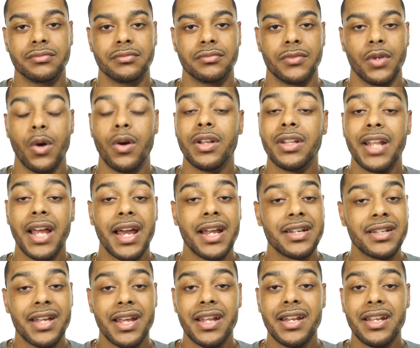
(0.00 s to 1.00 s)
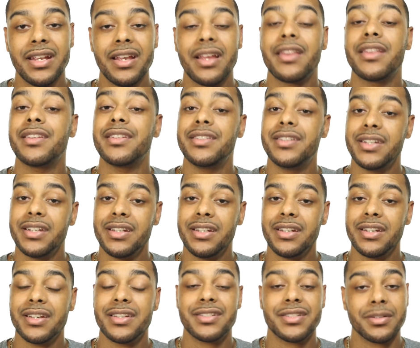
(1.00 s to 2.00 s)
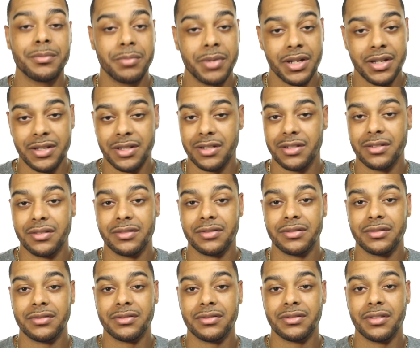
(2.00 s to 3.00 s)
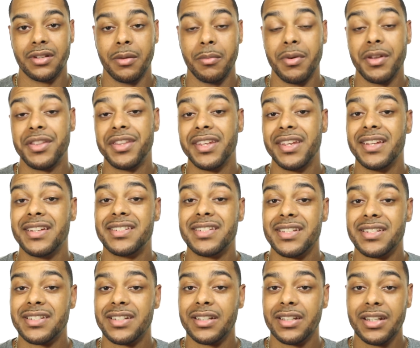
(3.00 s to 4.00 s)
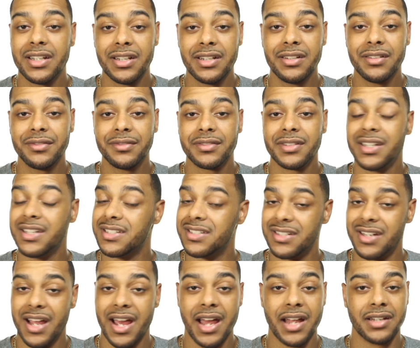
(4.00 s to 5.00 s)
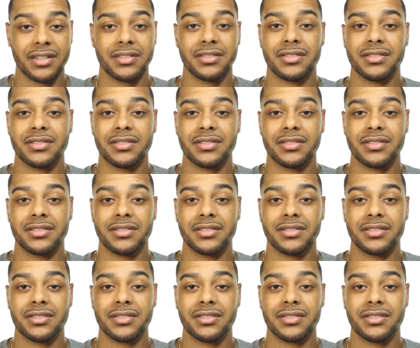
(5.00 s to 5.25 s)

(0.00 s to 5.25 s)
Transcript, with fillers: Online dating, the D is abundant, but the intent to love is not.